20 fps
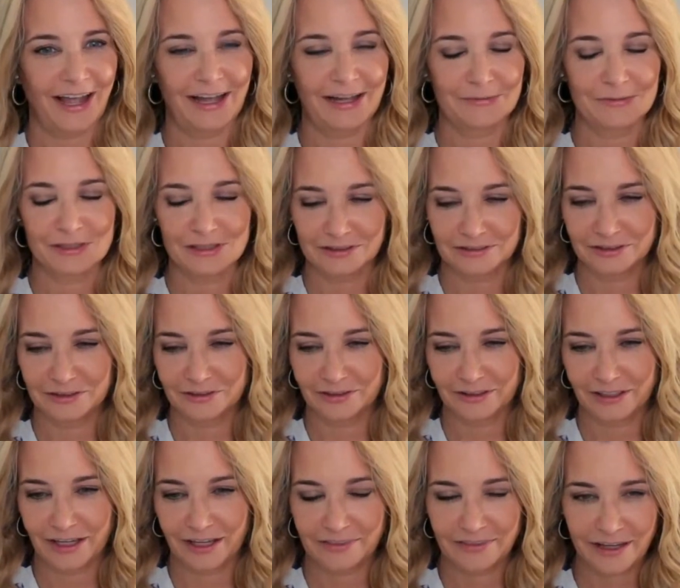
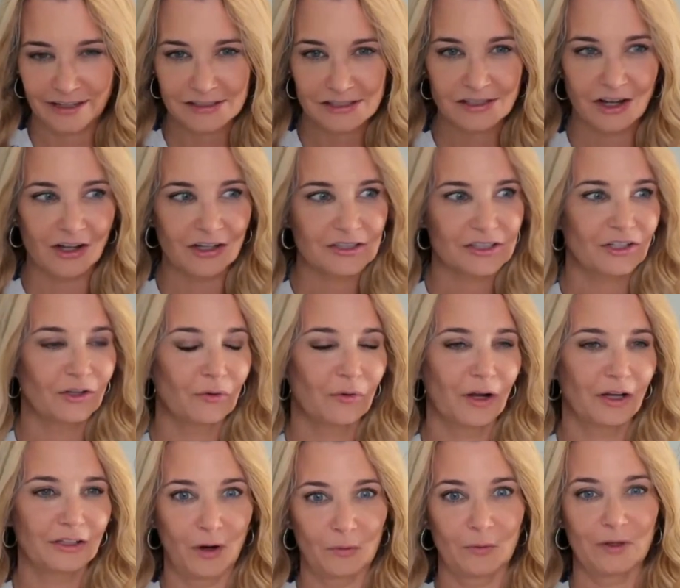Absolutely. And that's also
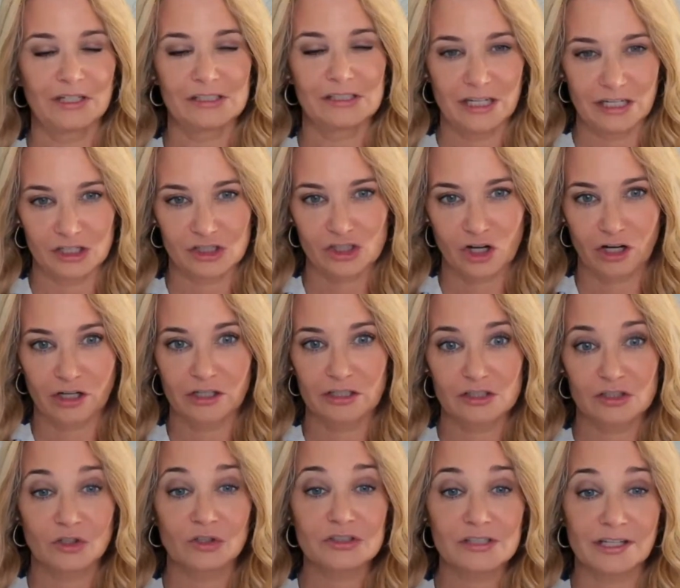what we teach our
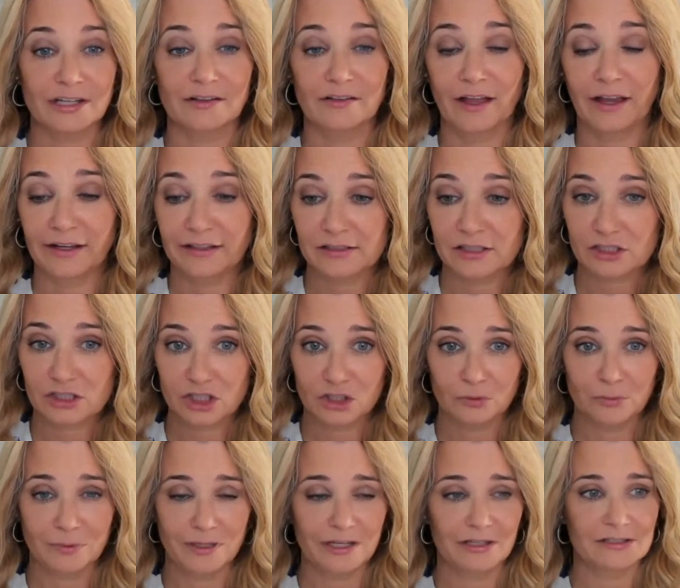consulting clients
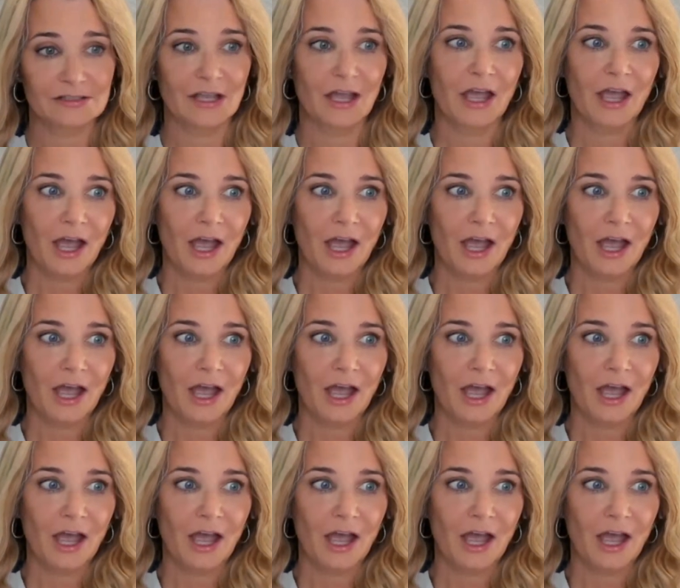too, because